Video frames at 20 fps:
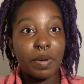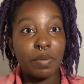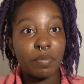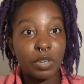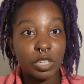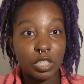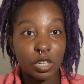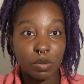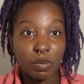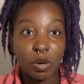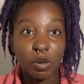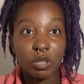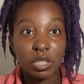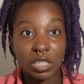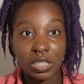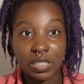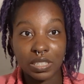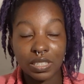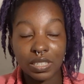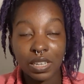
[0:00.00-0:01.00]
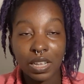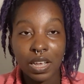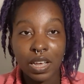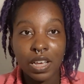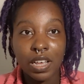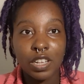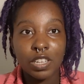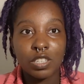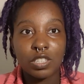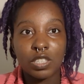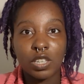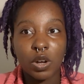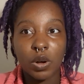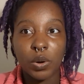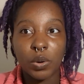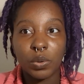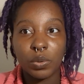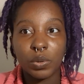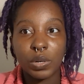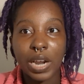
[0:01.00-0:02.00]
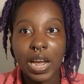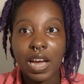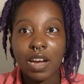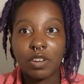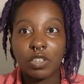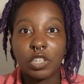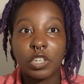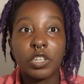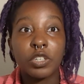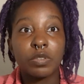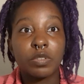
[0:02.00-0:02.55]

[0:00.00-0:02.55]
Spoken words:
with your emotions. So now if